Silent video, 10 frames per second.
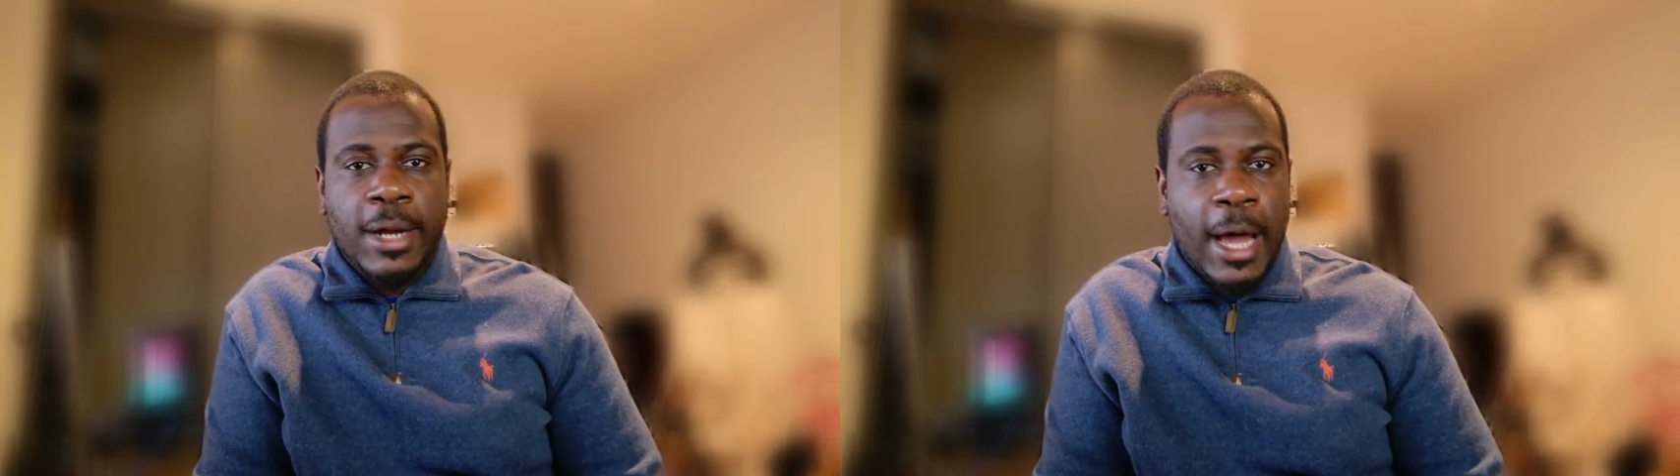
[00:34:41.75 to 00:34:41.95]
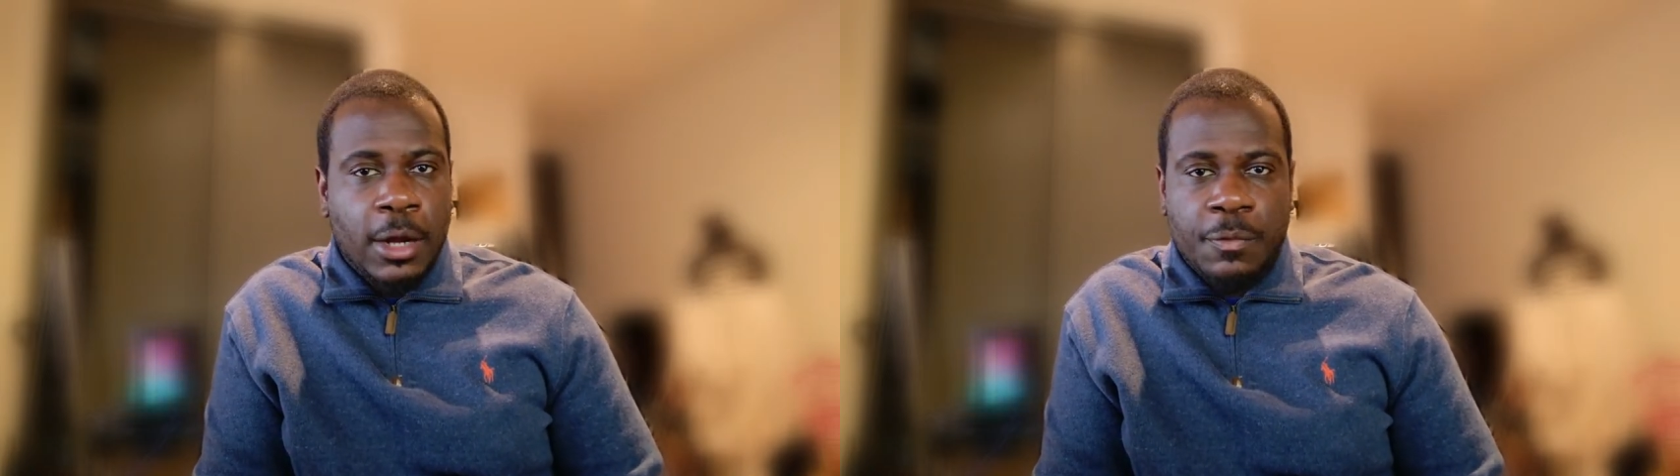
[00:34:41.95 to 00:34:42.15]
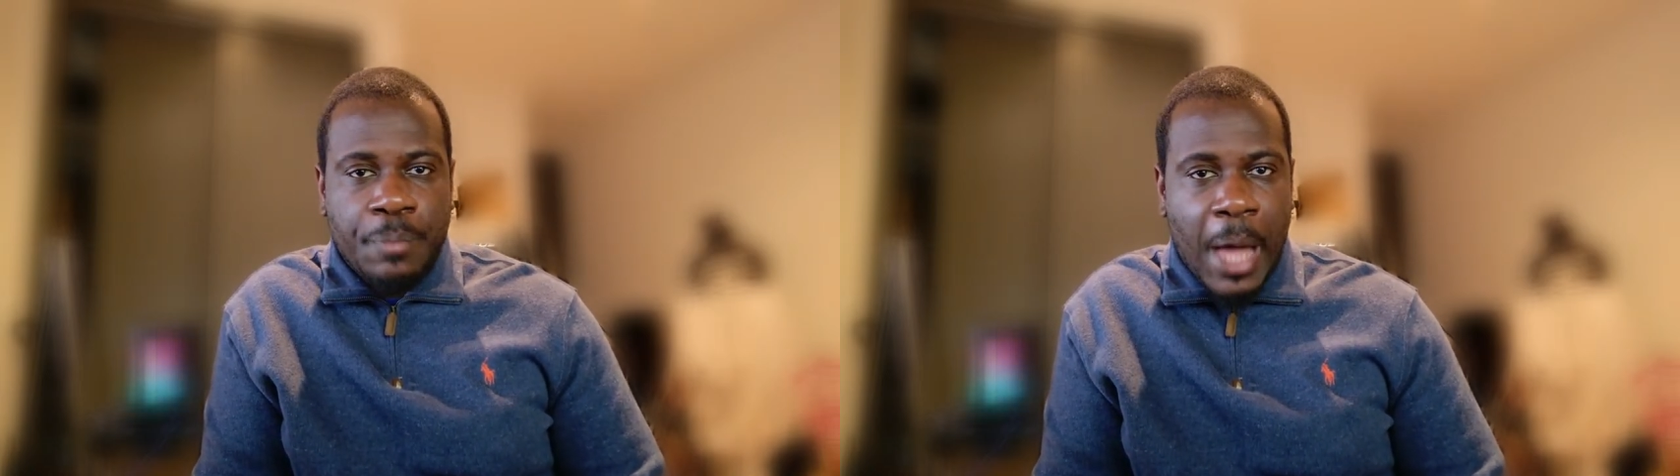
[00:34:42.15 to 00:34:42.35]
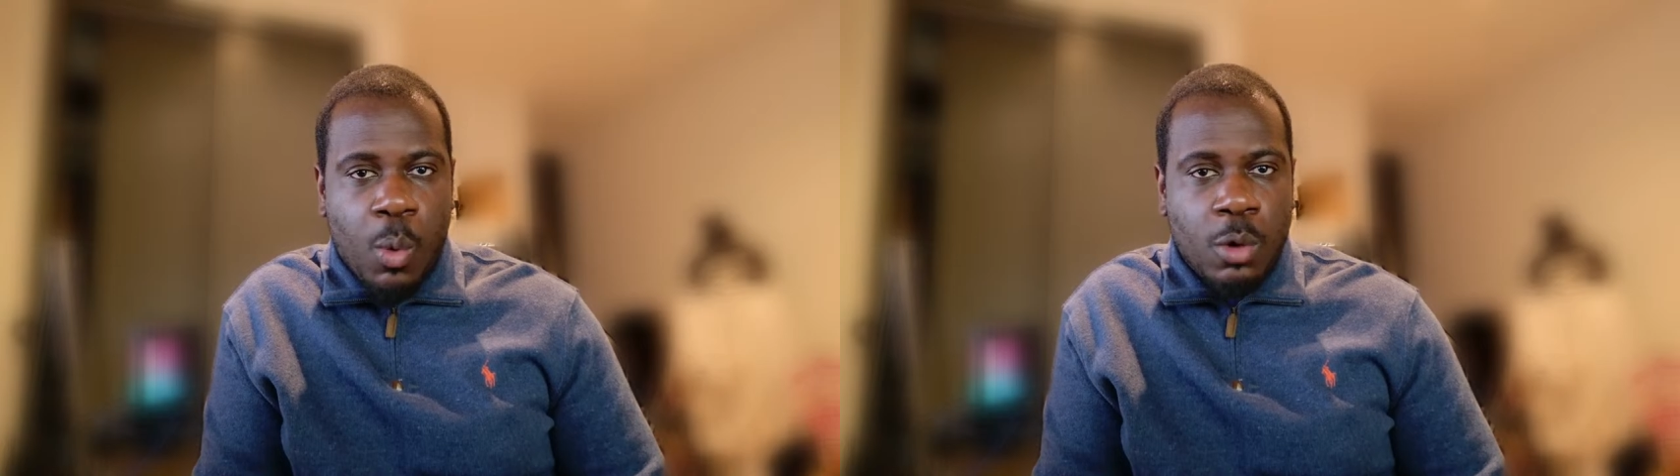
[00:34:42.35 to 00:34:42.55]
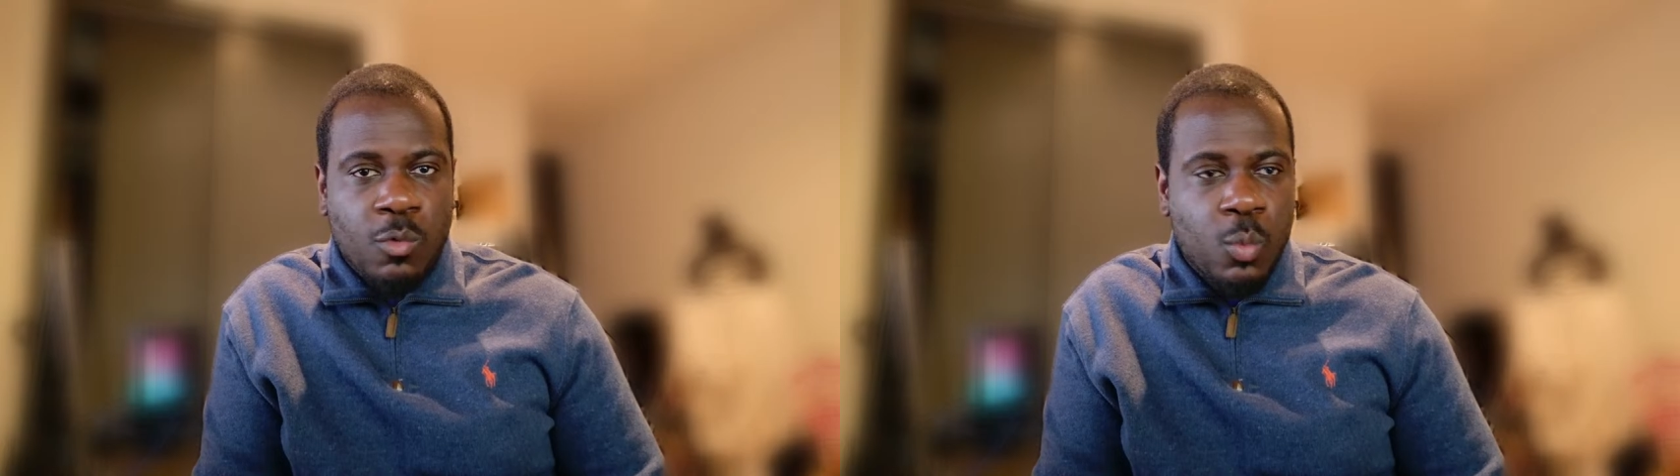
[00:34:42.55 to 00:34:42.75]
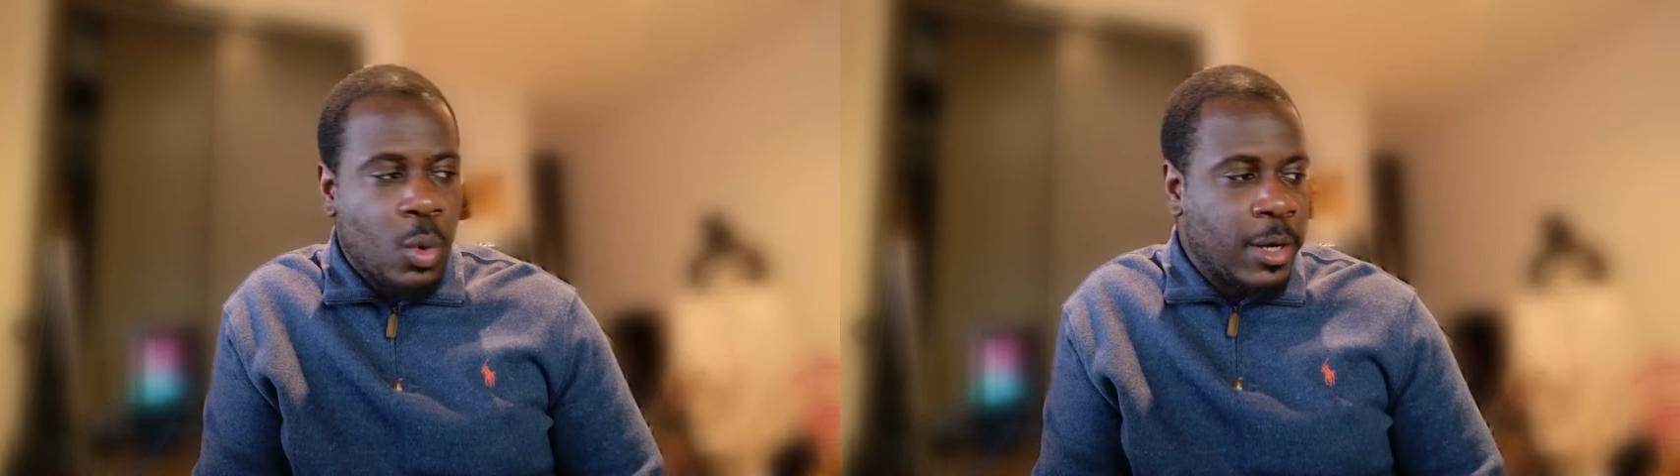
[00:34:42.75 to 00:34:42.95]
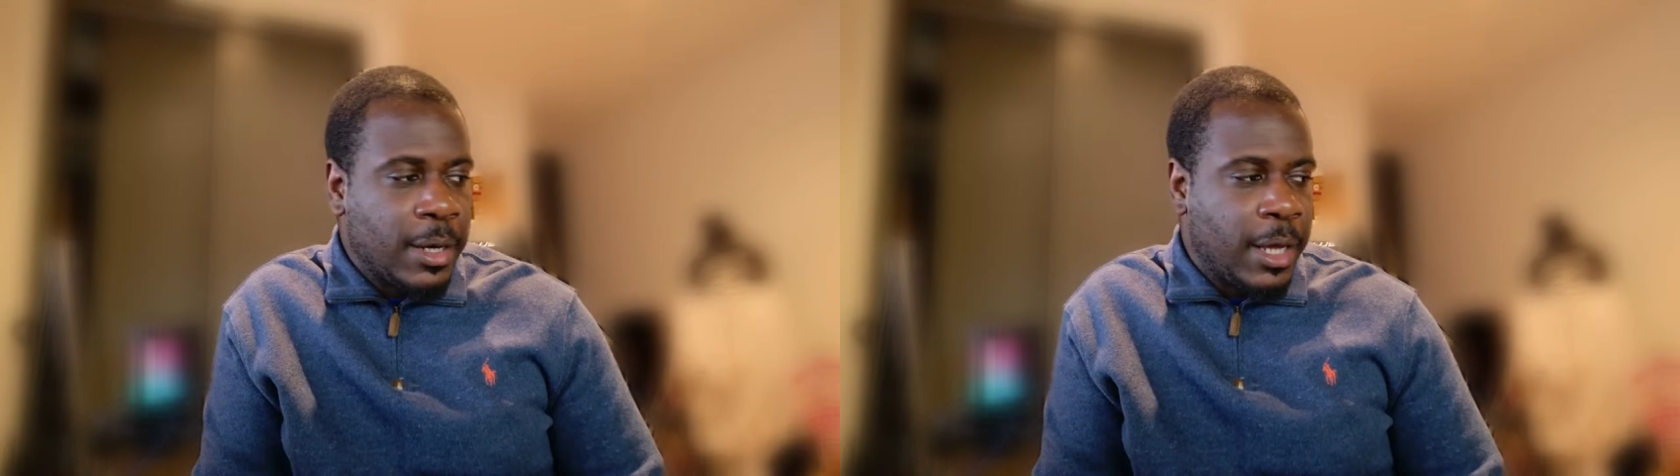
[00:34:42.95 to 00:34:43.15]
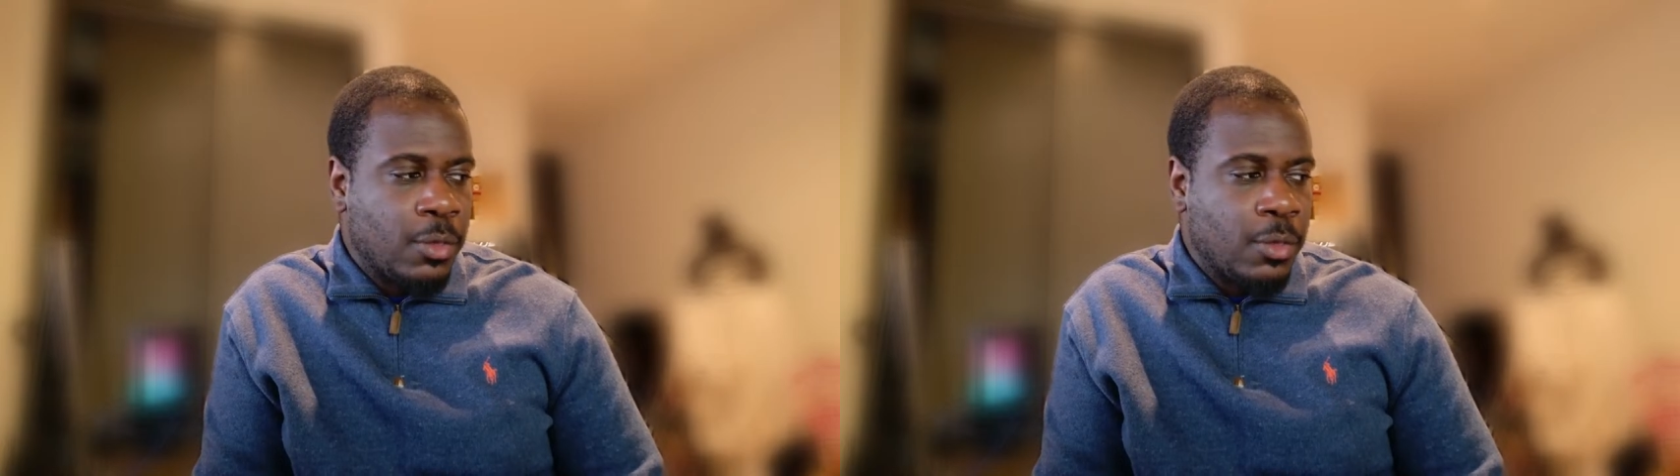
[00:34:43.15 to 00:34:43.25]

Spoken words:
out of power one day.